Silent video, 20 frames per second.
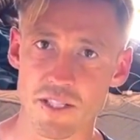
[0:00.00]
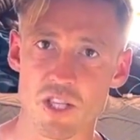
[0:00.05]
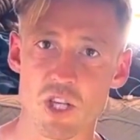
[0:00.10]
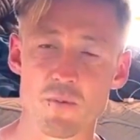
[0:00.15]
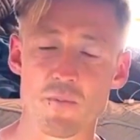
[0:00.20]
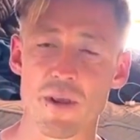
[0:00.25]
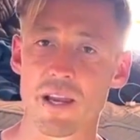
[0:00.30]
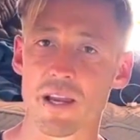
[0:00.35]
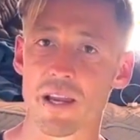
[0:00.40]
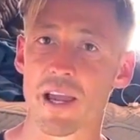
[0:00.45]
He's
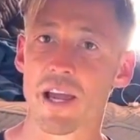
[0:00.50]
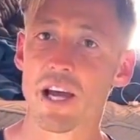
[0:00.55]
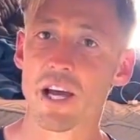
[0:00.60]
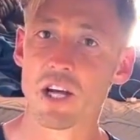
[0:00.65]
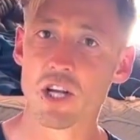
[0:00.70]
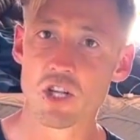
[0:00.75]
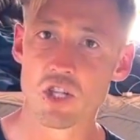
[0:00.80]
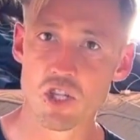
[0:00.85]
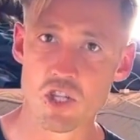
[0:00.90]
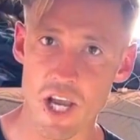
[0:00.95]
being
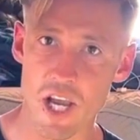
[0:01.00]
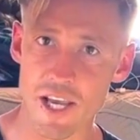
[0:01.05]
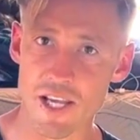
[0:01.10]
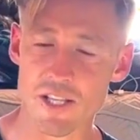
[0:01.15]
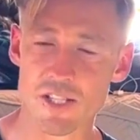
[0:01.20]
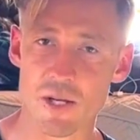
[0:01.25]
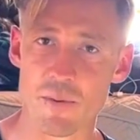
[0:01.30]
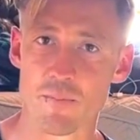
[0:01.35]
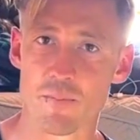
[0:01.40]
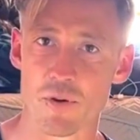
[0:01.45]

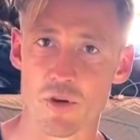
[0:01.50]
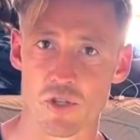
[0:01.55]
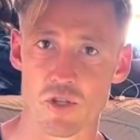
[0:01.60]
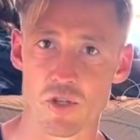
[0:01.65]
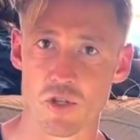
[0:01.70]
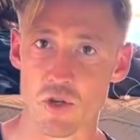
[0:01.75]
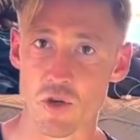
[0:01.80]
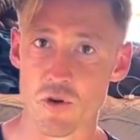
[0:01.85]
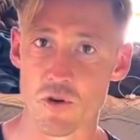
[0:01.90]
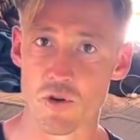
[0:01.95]
chased and
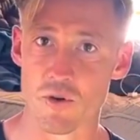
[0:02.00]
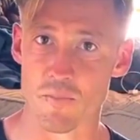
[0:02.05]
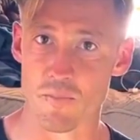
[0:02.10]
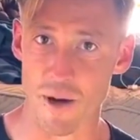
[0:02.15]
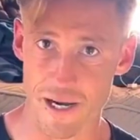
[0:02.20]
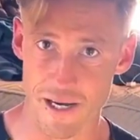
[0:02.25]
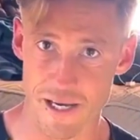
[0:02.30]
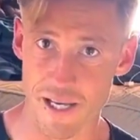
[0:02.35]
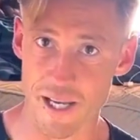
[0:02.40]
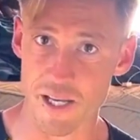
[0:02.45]
pursued
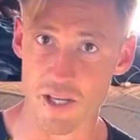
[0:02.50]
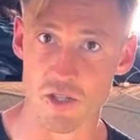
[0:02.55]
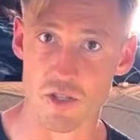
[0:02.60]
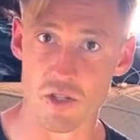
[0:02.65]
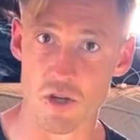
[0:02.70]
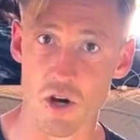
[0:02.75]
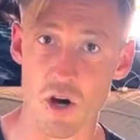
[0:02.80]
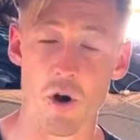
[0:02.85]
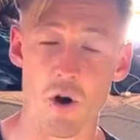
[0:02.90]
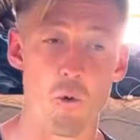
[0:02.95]
by King
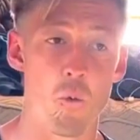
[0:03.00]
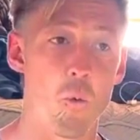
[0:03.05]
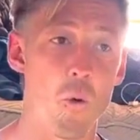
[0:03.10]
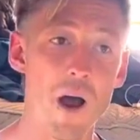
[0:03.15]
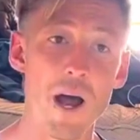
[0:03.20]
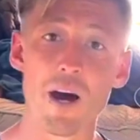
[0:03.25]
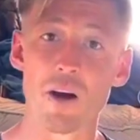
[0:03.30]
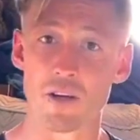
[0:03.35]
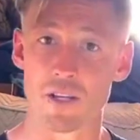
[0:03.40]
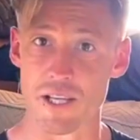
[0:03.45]
Saul
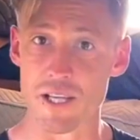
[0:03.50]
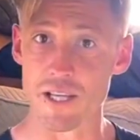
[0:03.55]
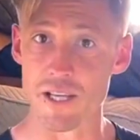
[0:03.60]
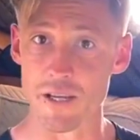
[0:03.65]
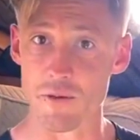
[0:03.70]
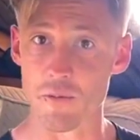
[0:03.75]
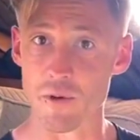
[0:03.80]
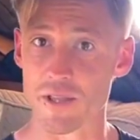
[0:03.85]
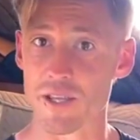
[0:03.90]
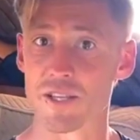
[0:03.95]
while
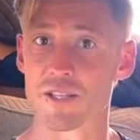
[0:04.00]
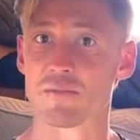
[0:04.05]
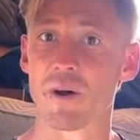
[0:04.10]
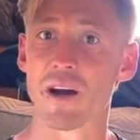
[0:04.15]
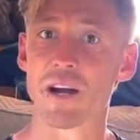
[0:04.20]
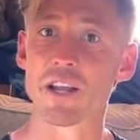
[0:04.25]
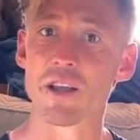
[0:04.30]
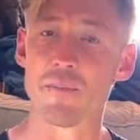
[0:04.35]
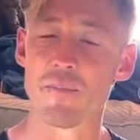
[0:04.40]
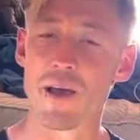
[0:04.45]
he, with his
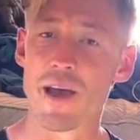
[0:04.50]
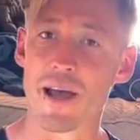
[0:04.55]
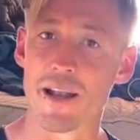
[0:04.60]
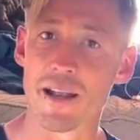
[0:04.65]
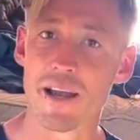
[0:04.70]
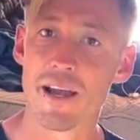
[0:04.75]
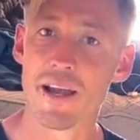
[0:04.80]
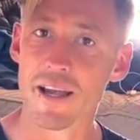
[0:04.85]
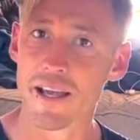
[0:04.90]
mighty men,